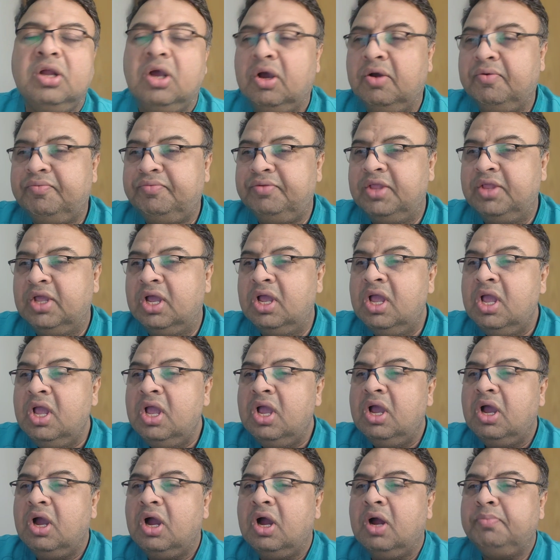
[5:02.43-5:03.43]
of the
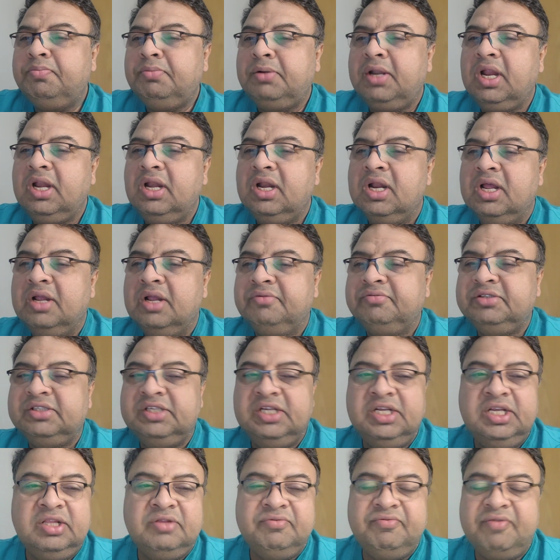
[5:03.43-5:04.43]
optic nerve
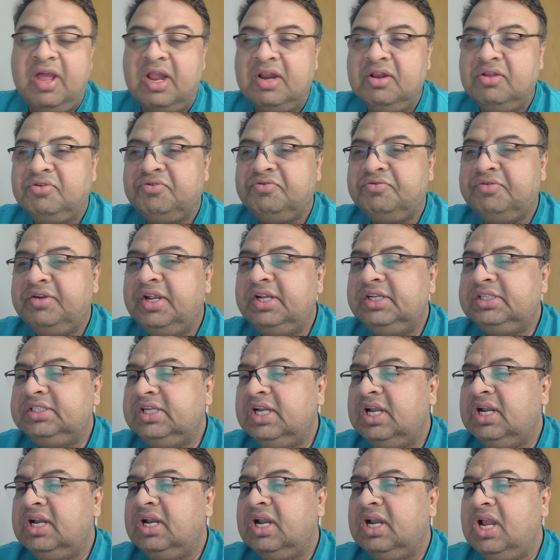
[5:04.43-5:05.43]
sheath
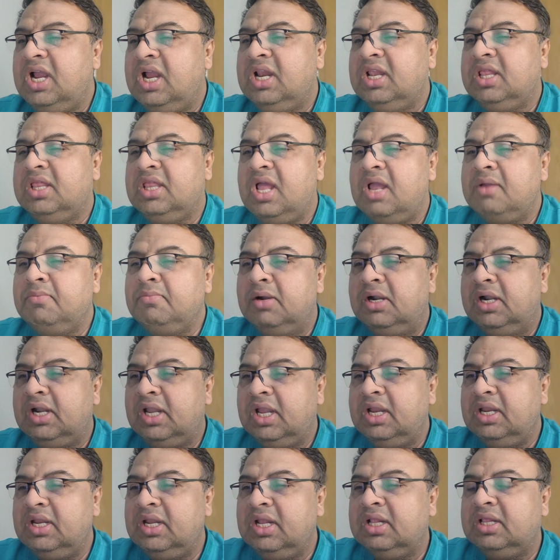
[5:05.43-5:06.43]
fenestration, and
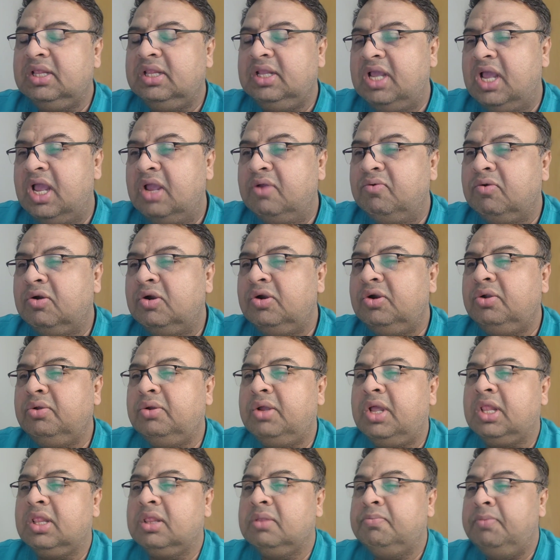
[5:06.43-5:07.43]
simultaneously I want
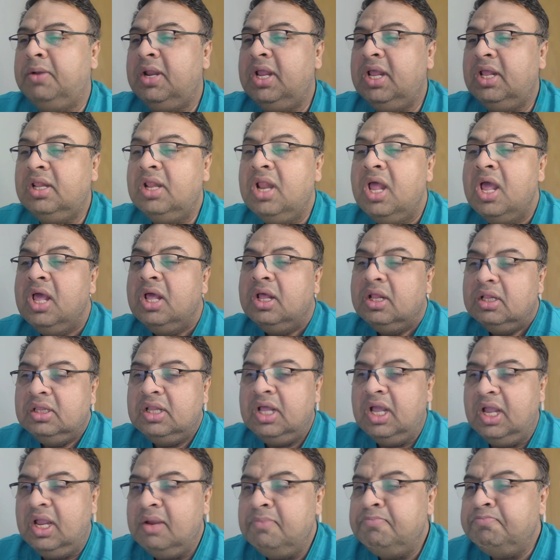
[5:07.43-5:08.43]
to explain
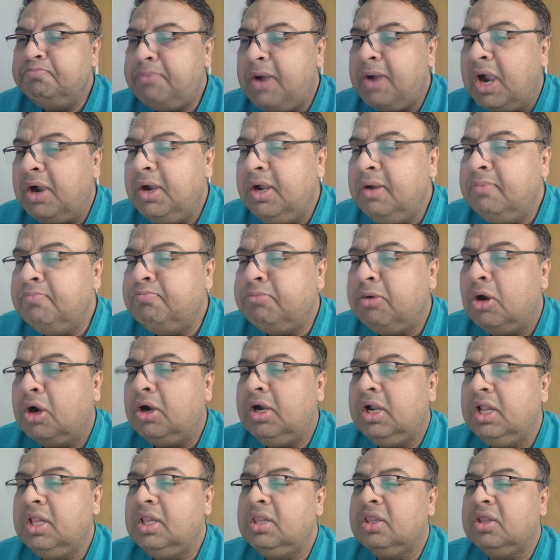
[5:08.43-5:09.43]
the
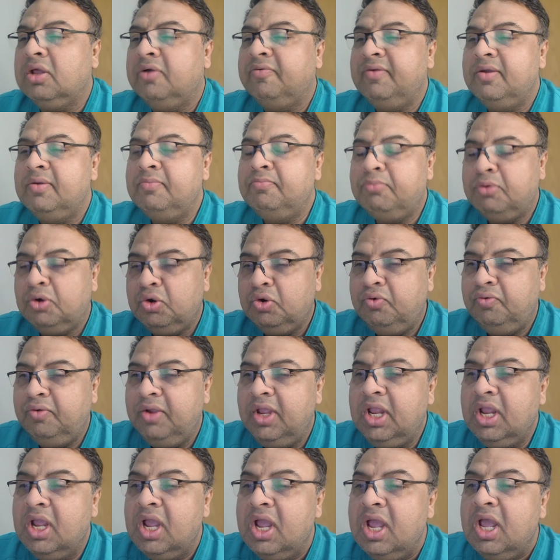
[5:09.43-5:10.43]
importance of
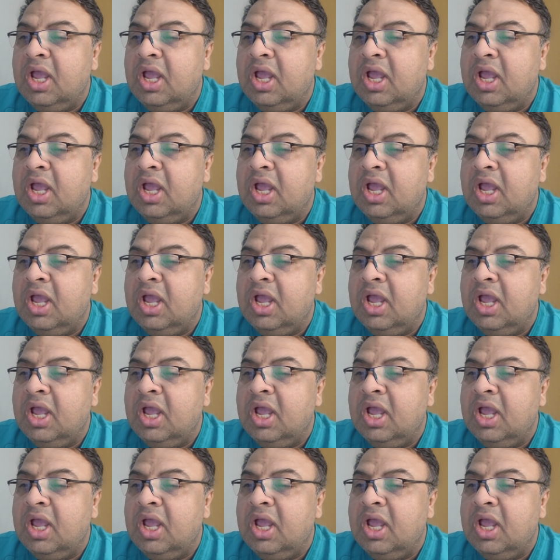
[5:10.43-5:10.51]
improving